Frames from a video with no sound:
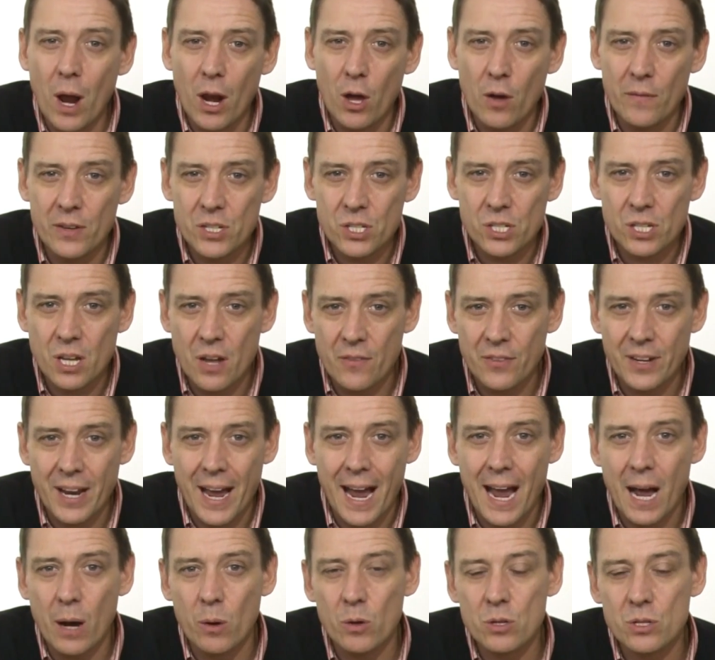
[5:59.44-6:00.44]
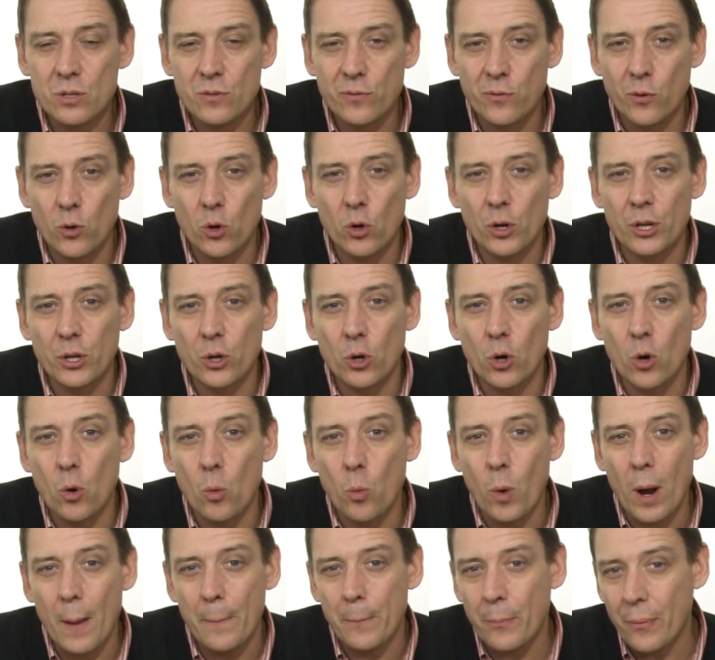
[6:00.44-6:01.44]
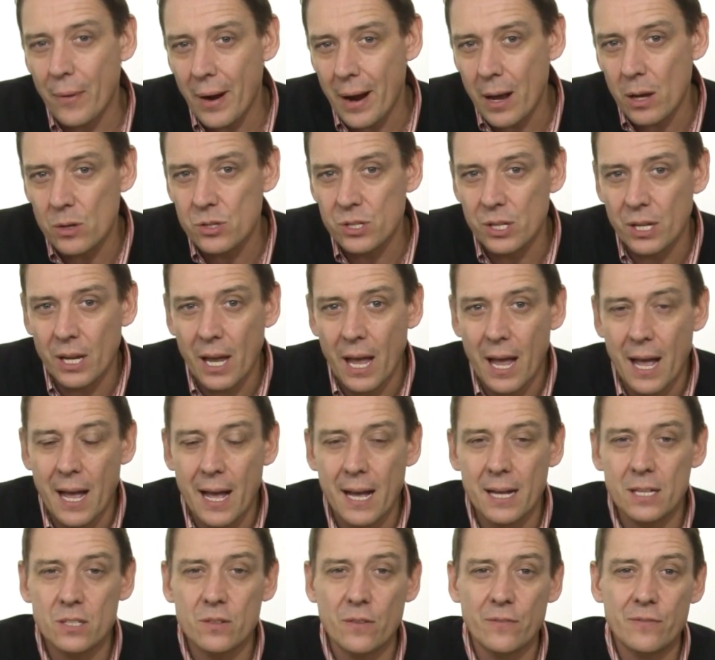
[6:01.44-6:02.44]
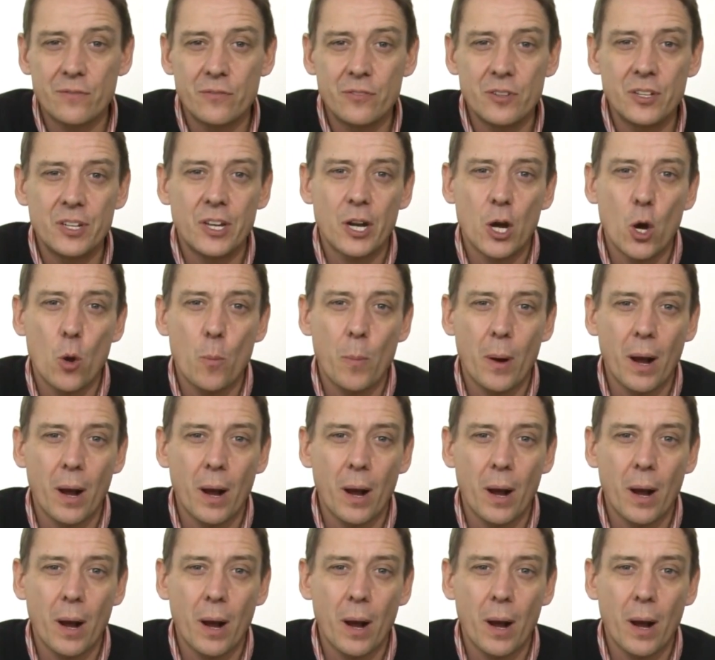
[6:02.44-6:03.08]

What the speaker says: well over 7 hours for your web browsing and video